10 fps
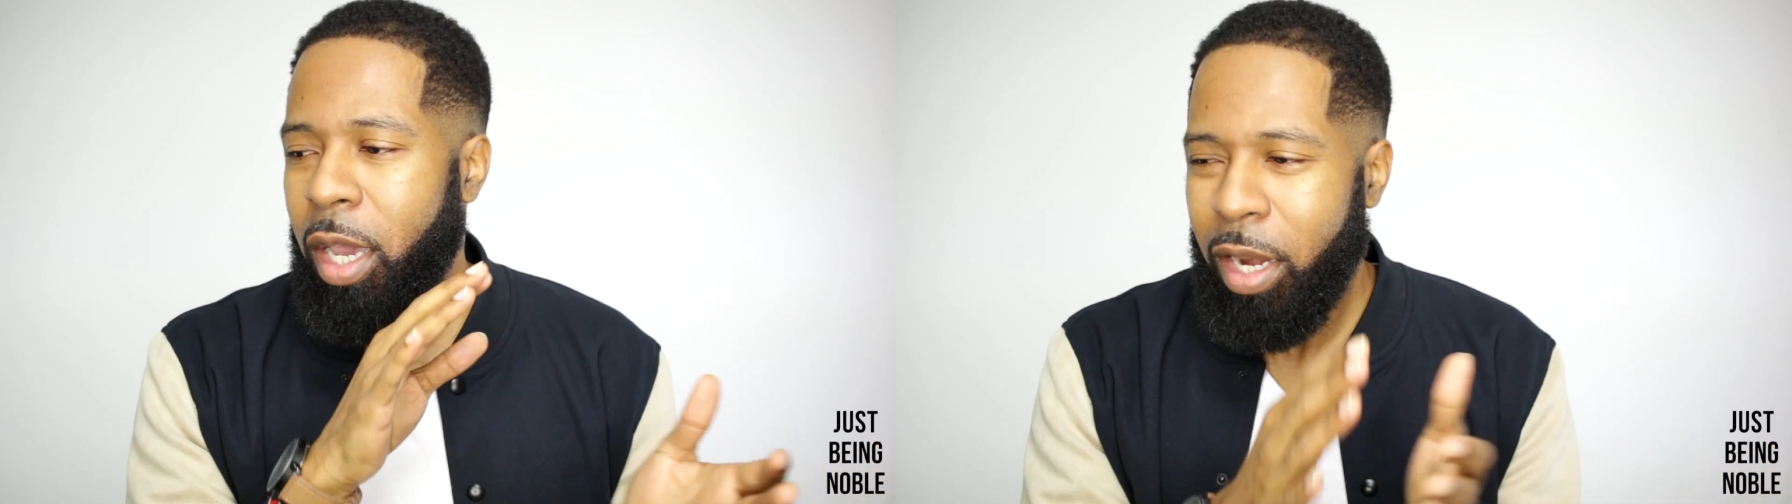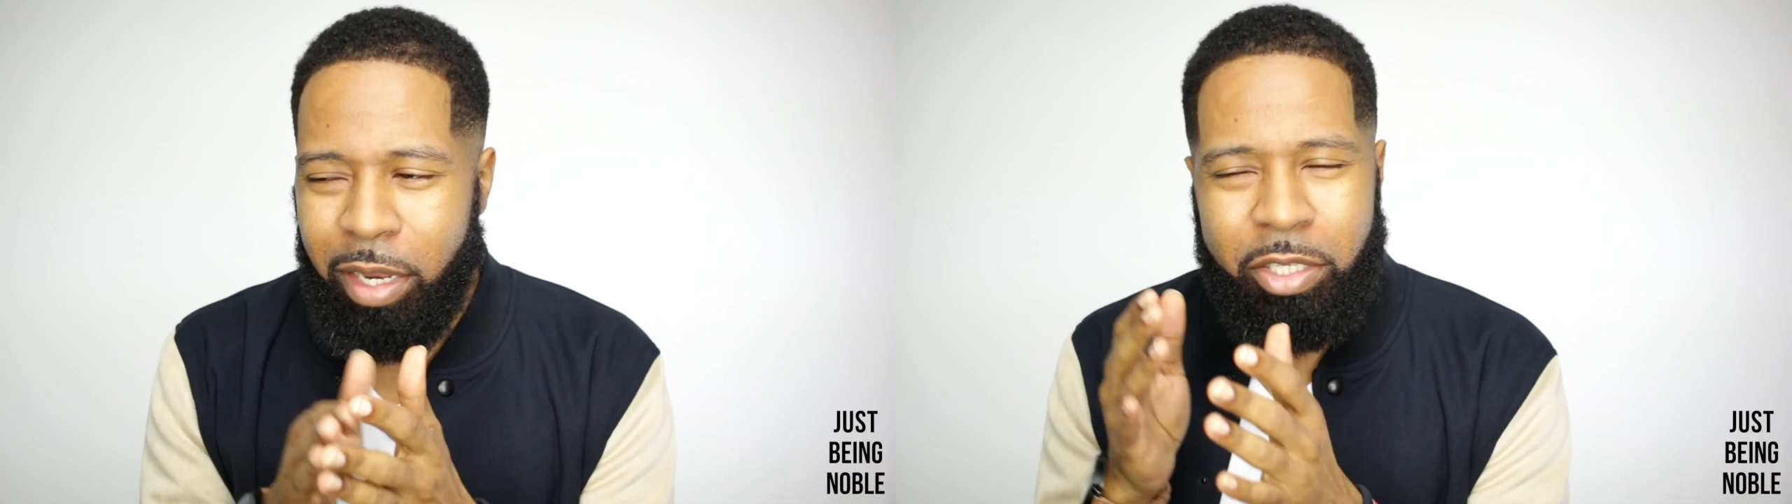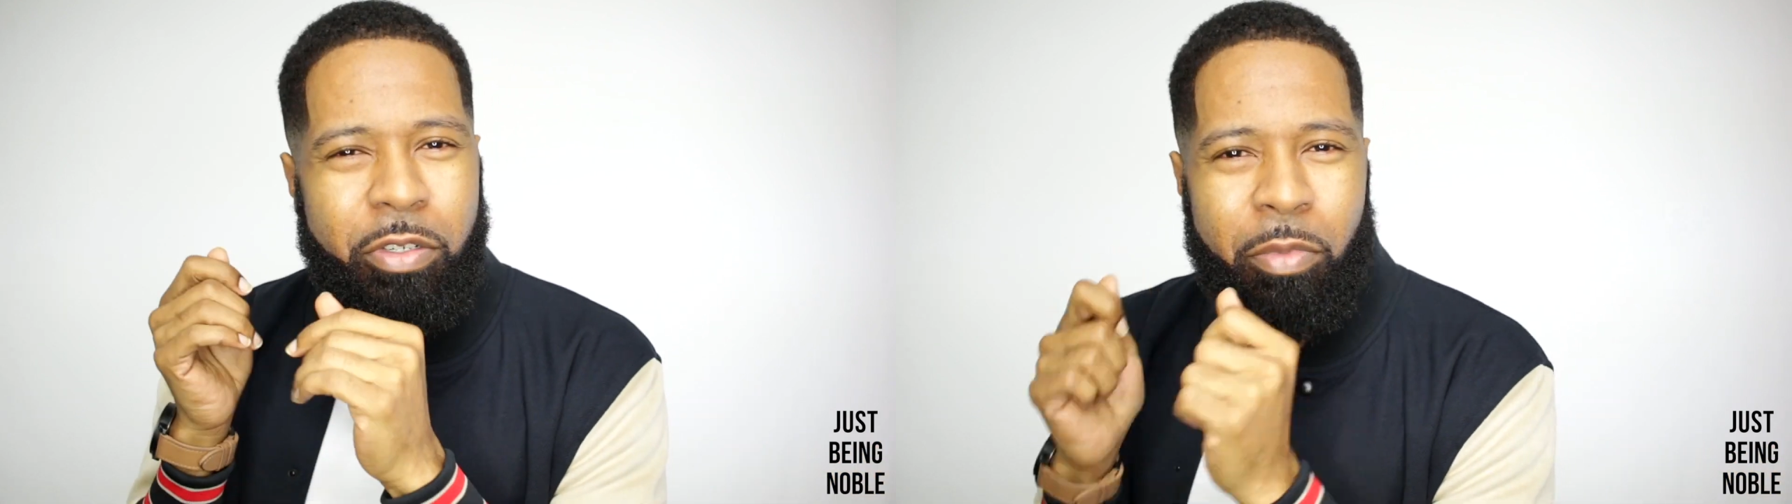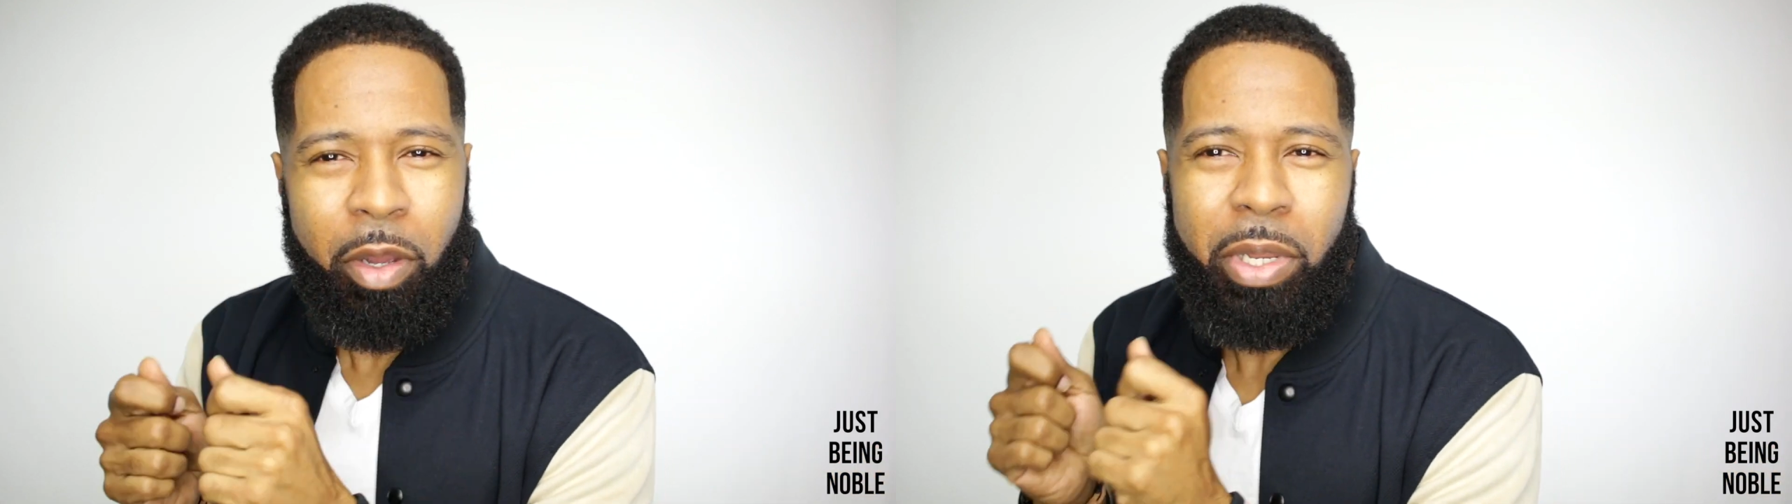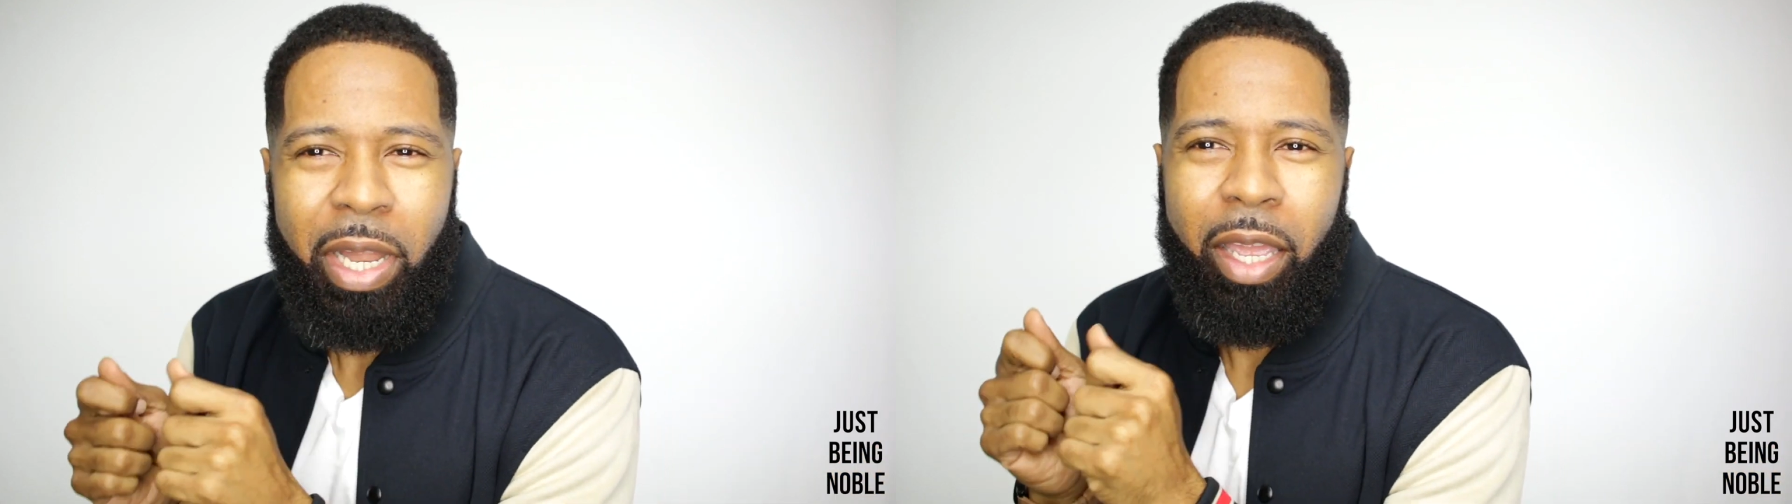And I just
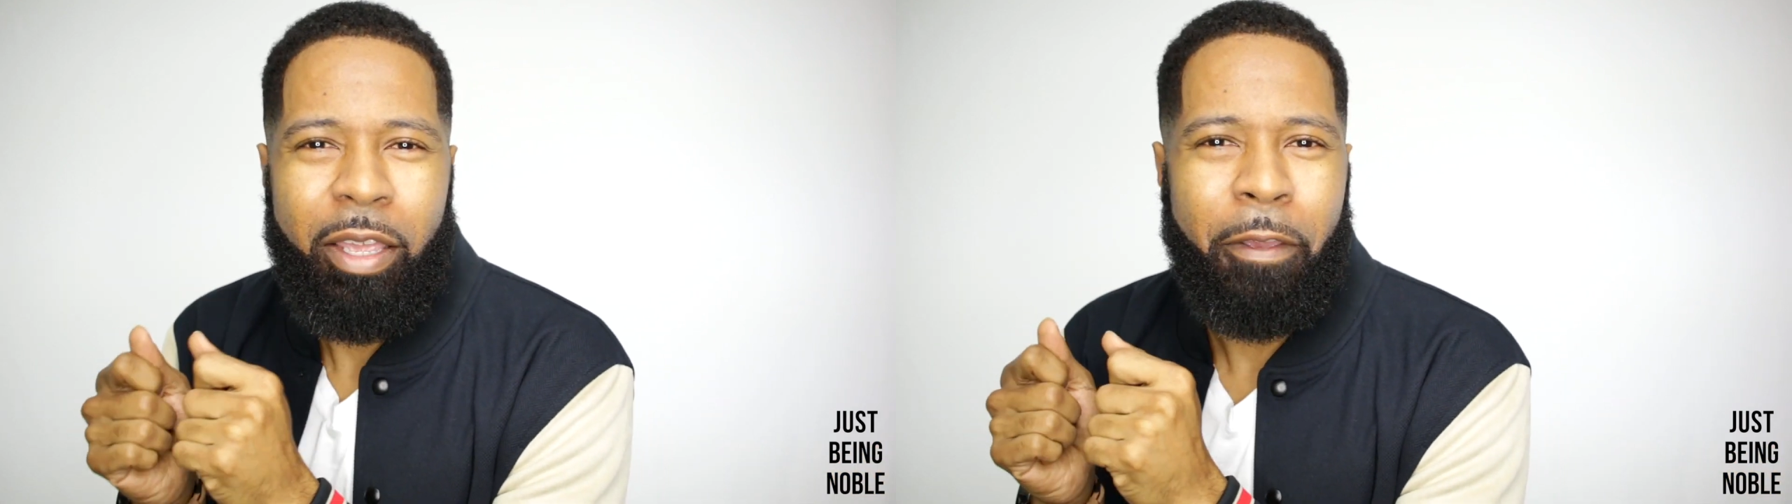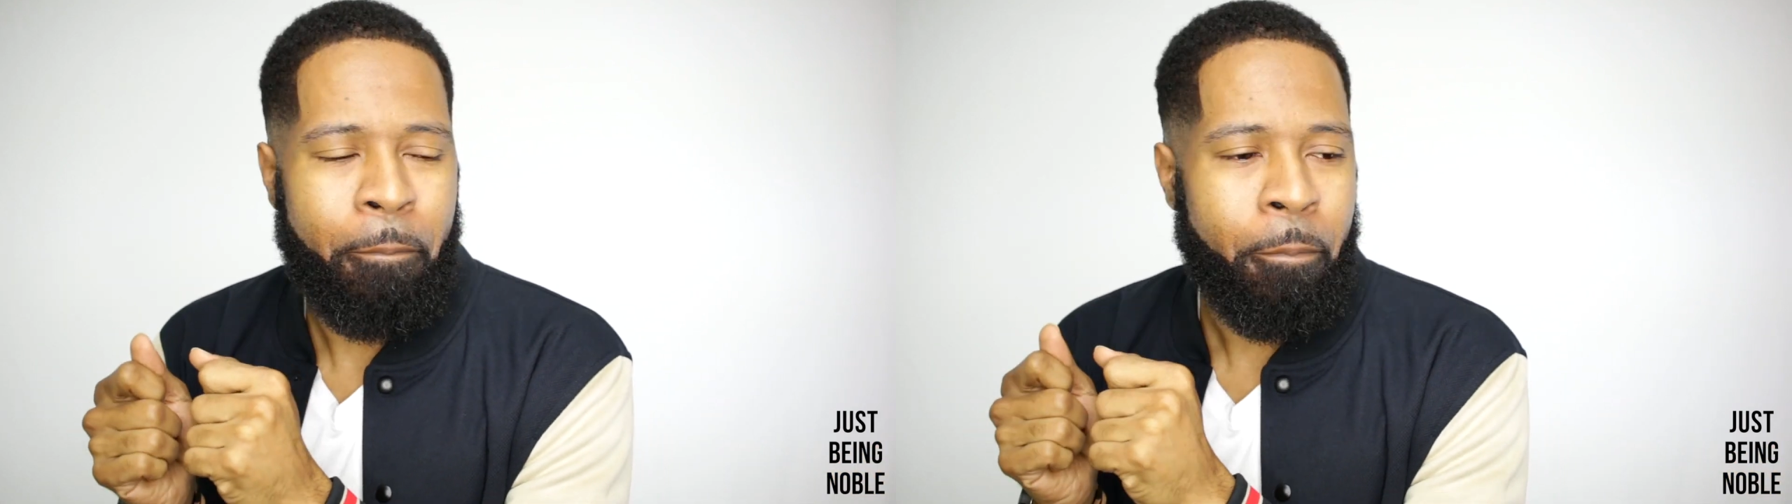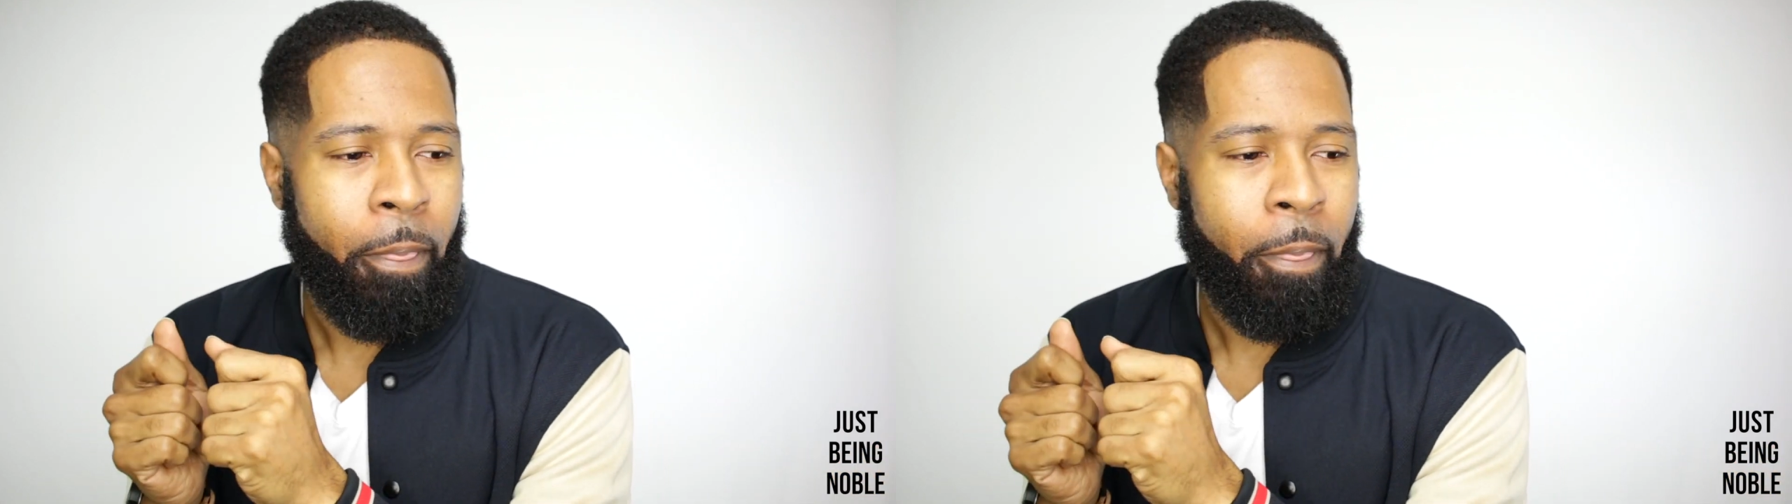remember, like